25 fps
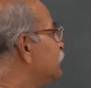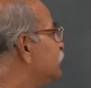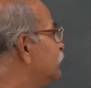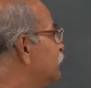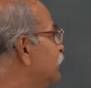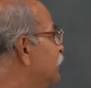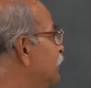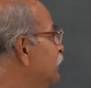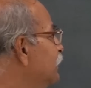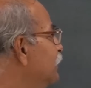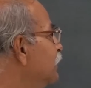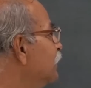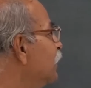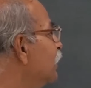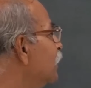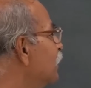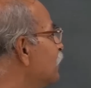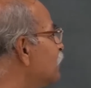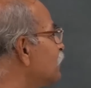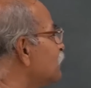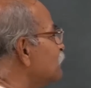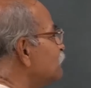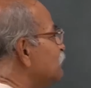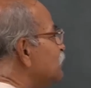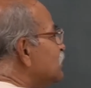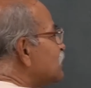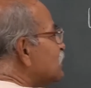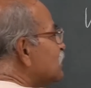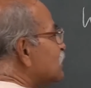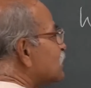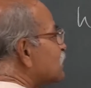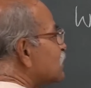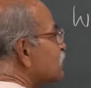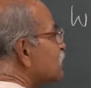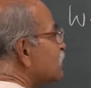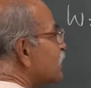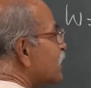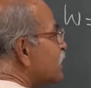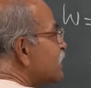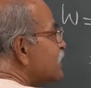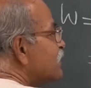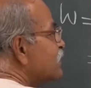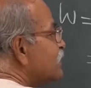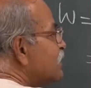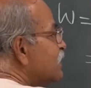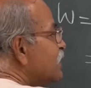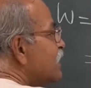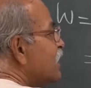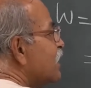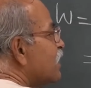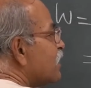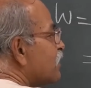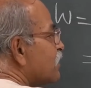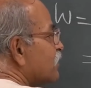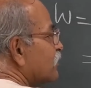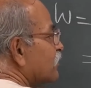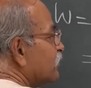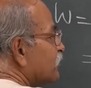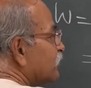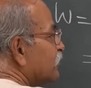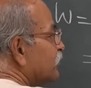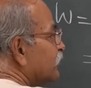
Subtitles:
dr, we just like dr,